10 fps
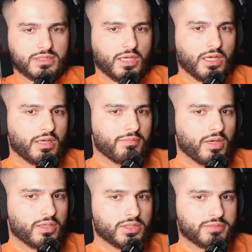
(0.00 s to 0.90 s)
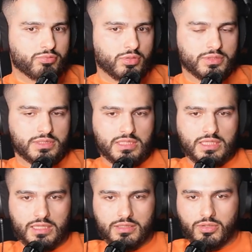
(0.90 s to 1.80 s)
Marcus Bronzy,
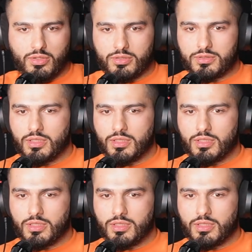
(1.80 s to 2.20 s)
Kae Kurd.